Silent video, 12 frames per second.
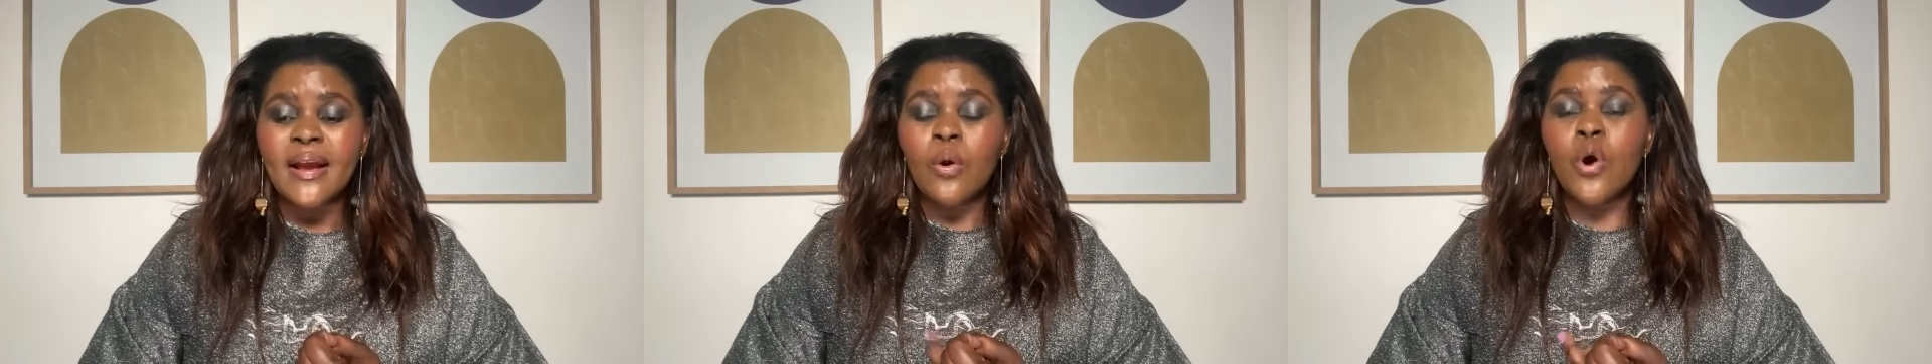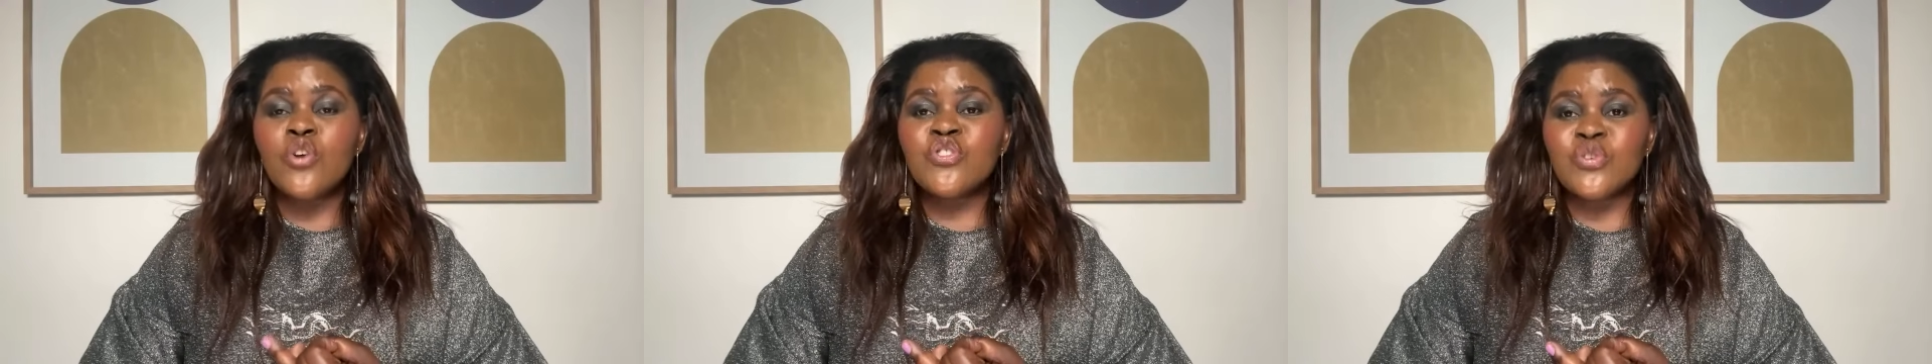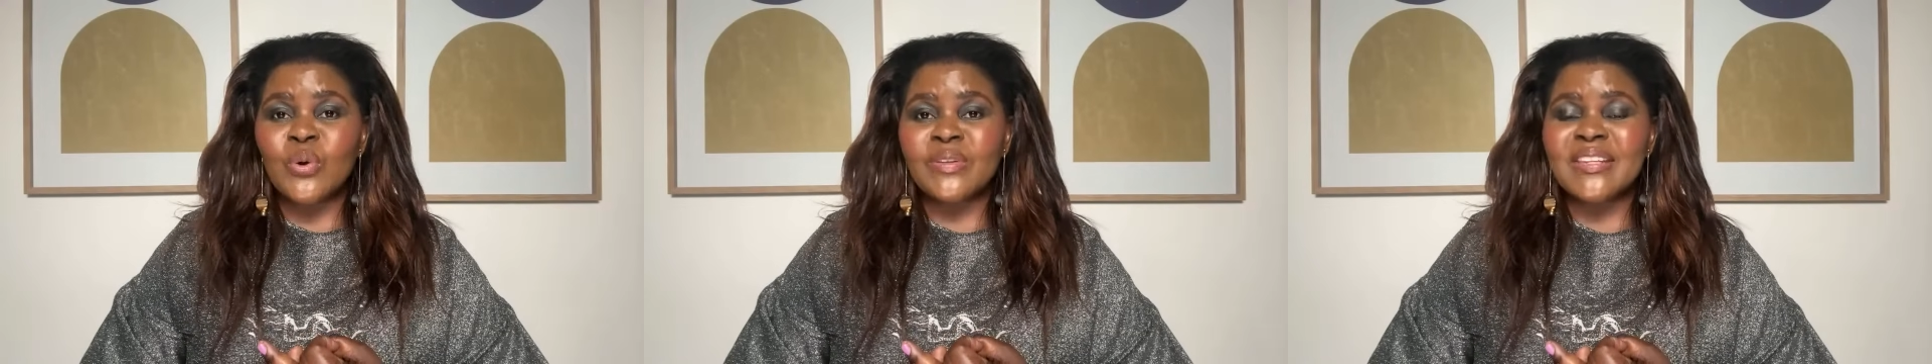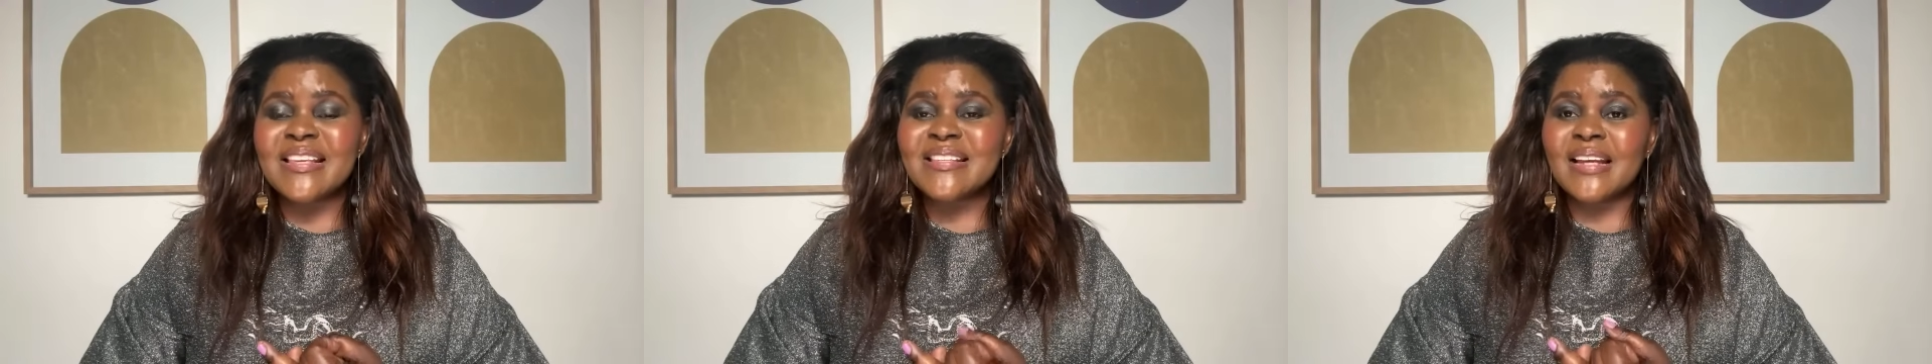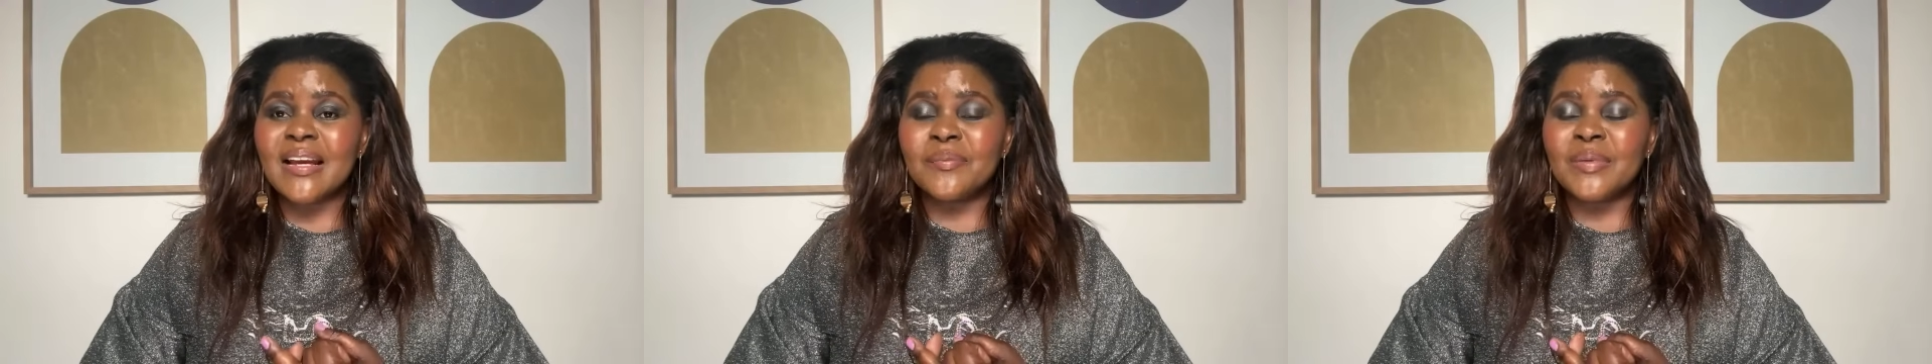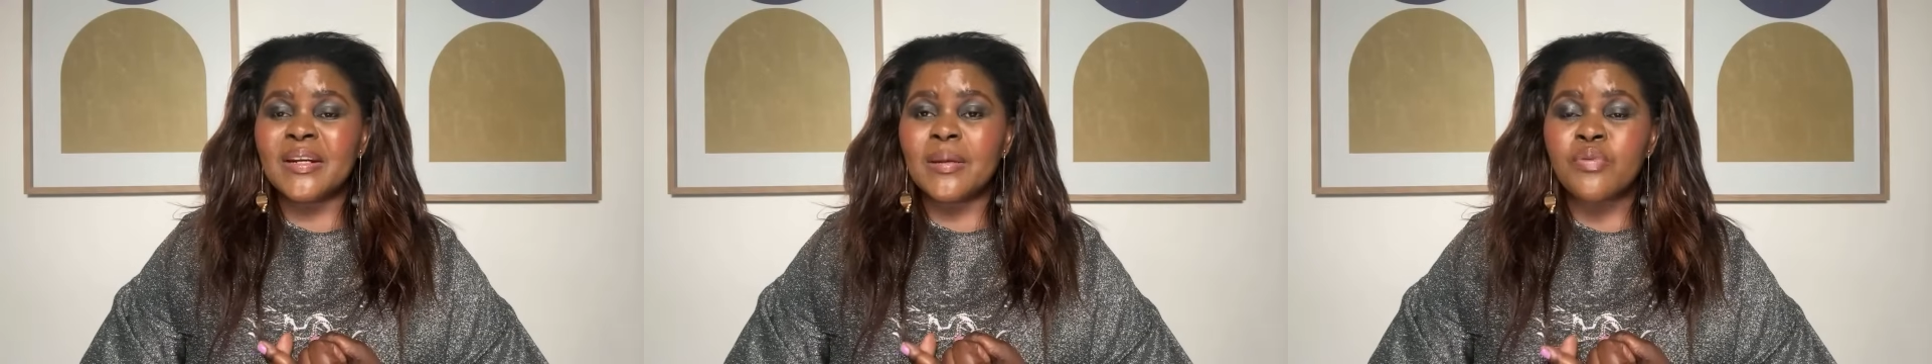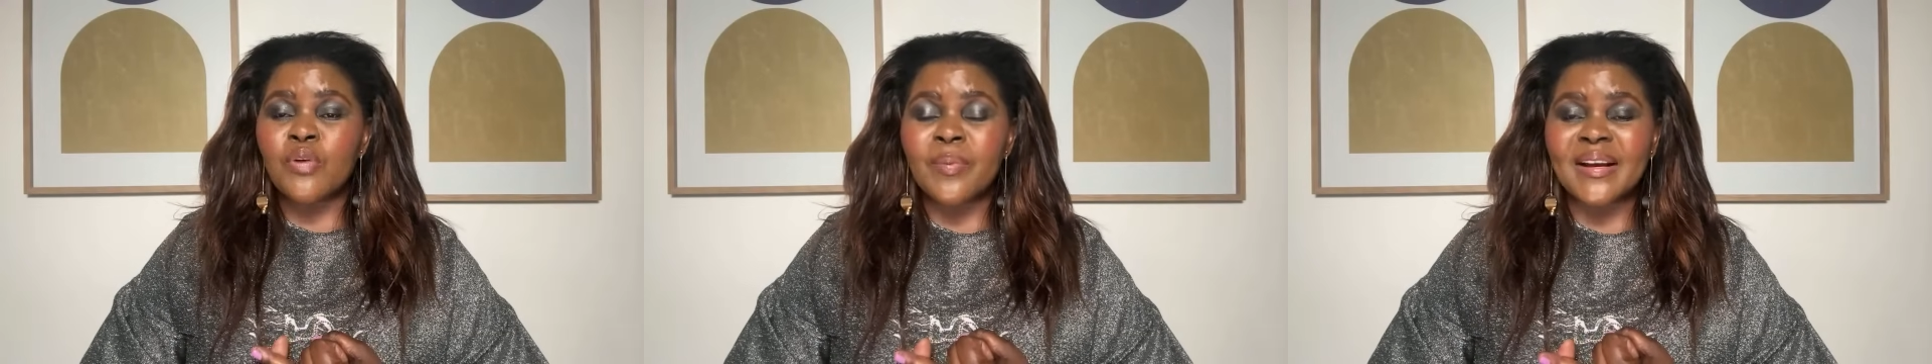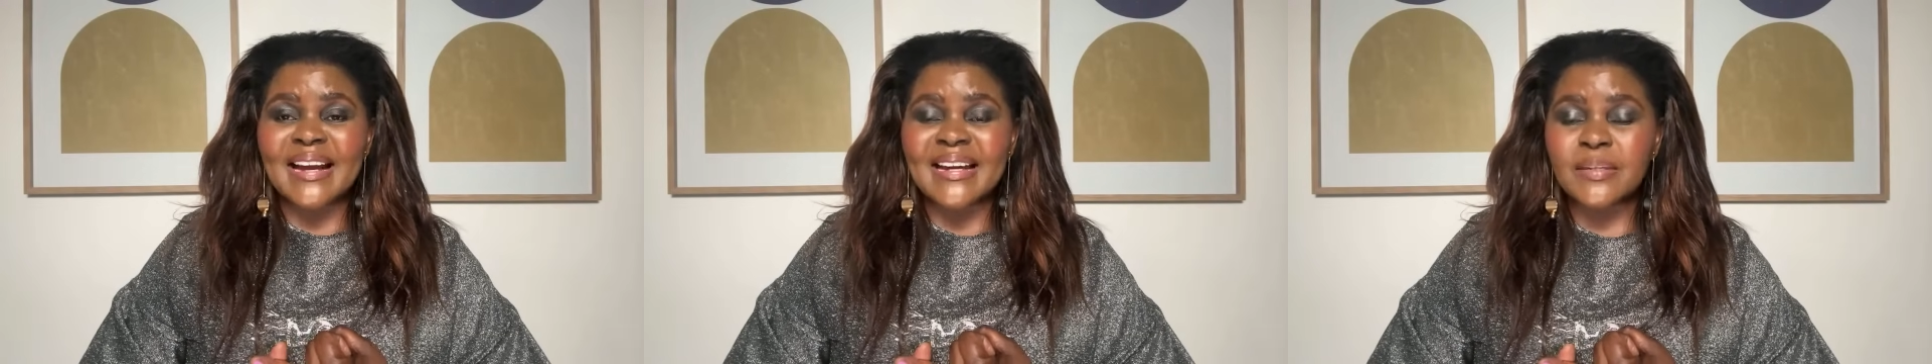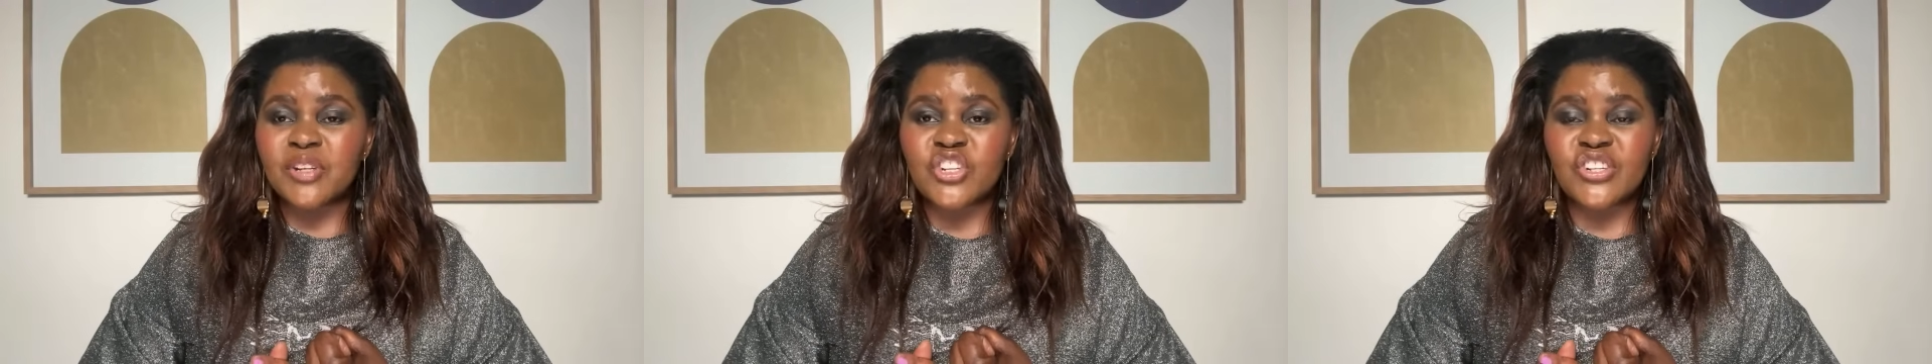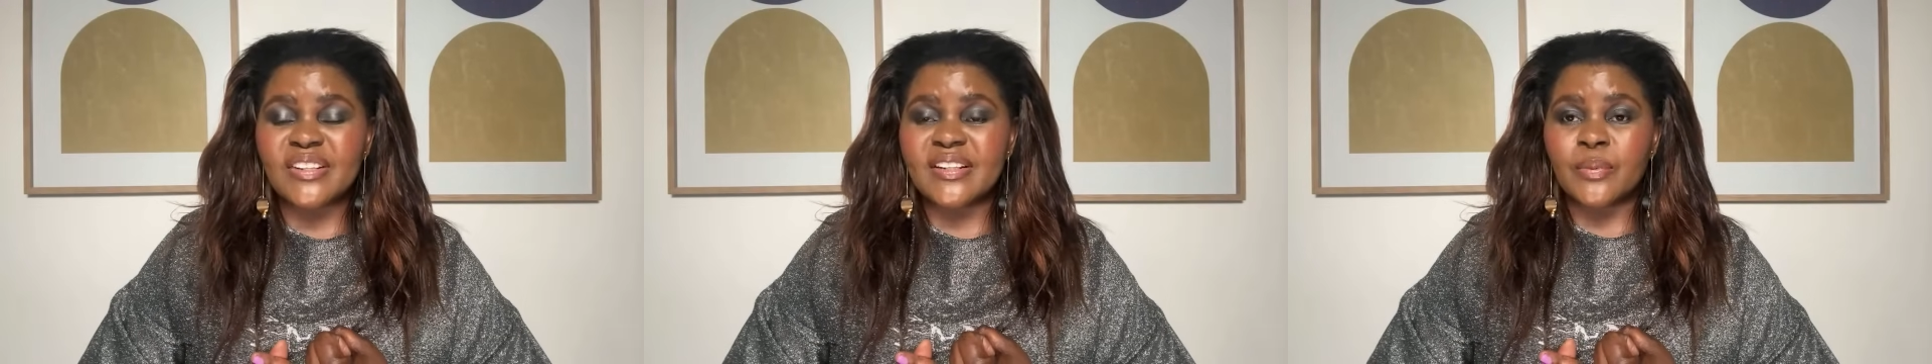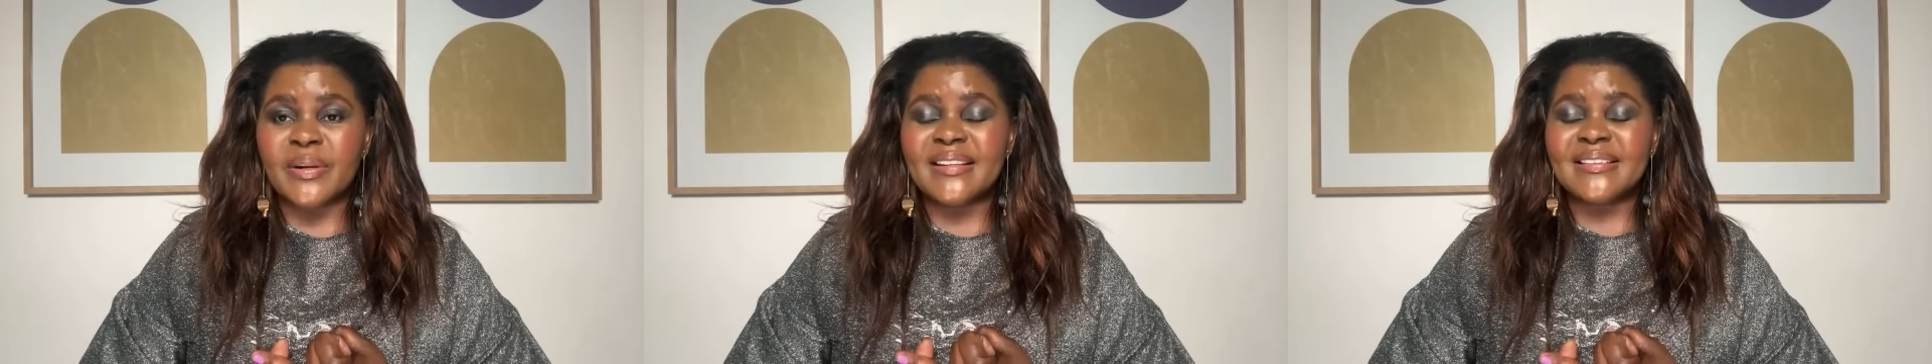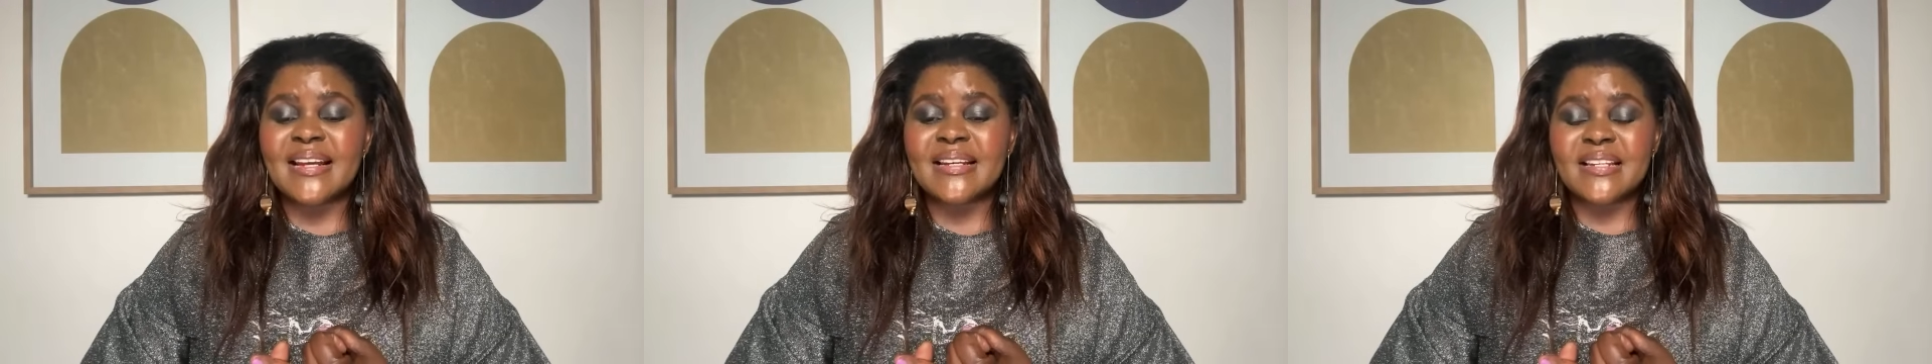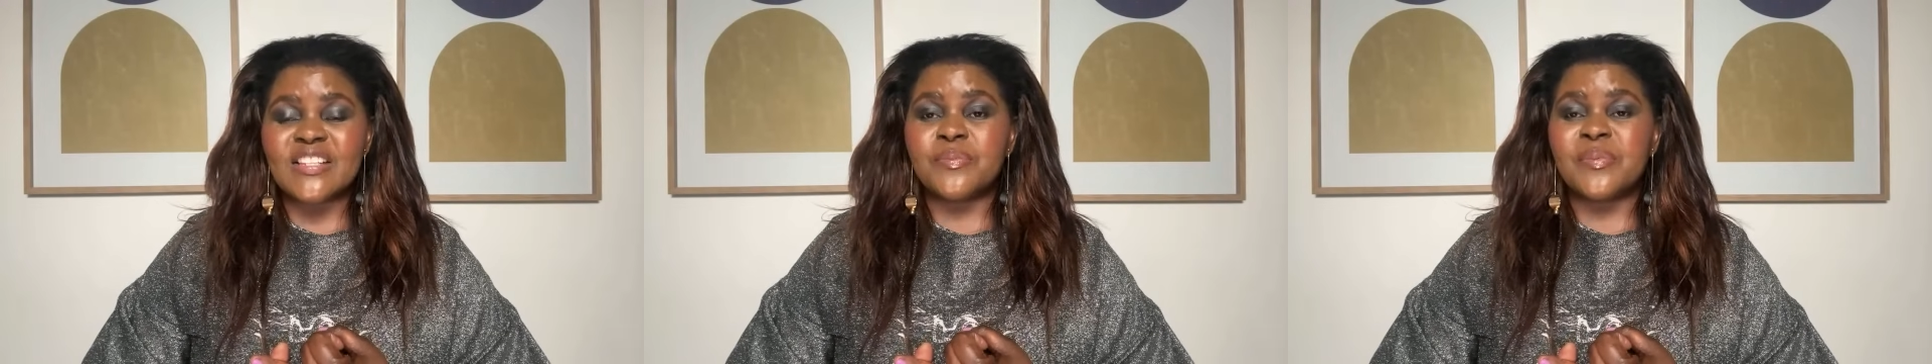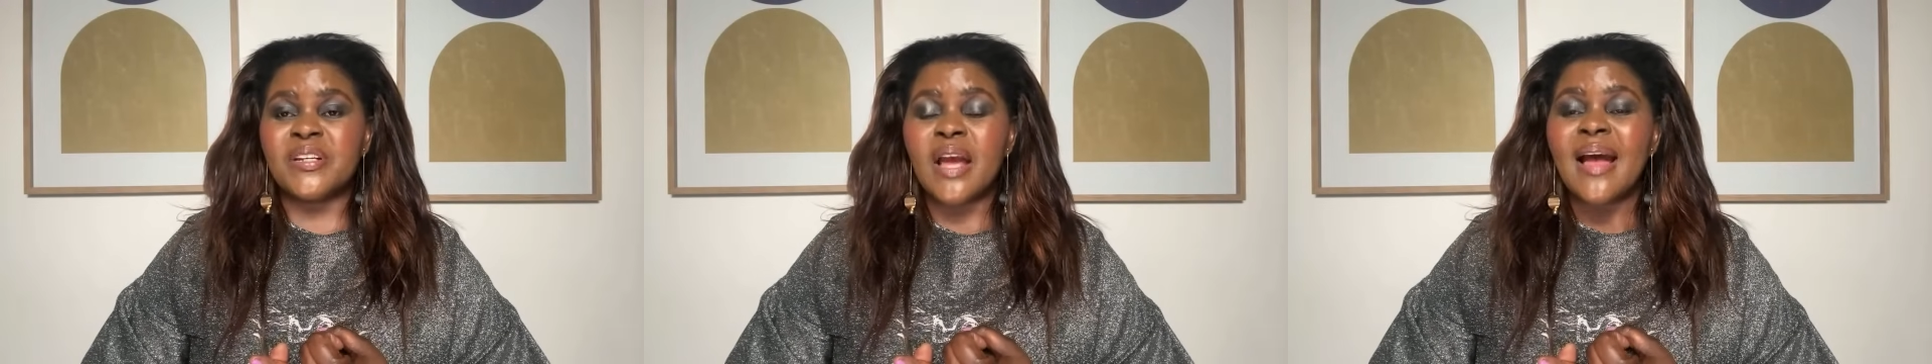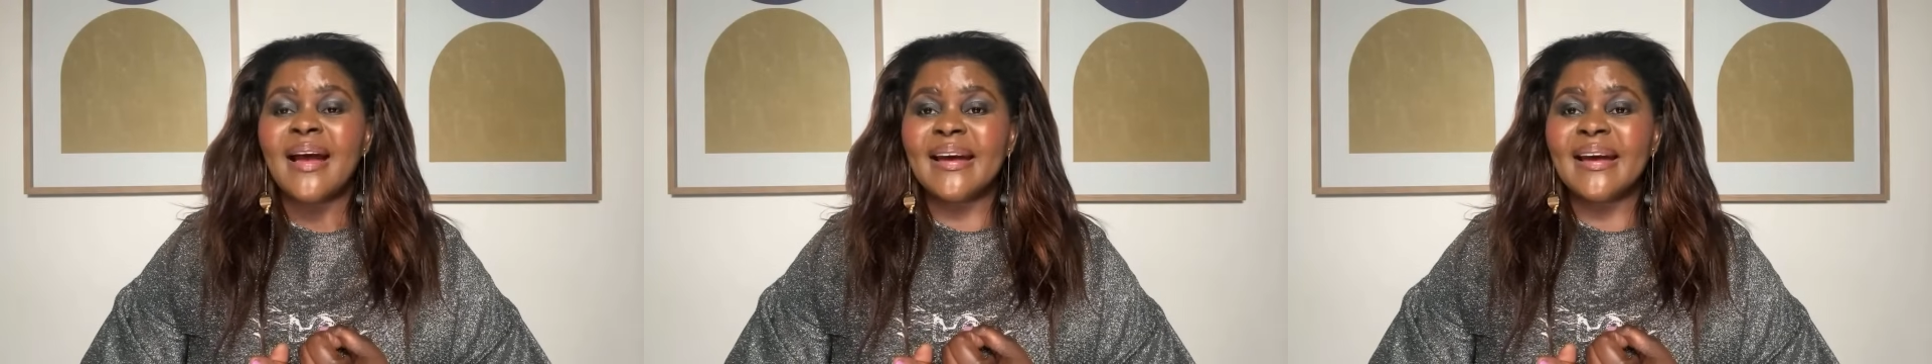Also, there's a propaganda machinery that has been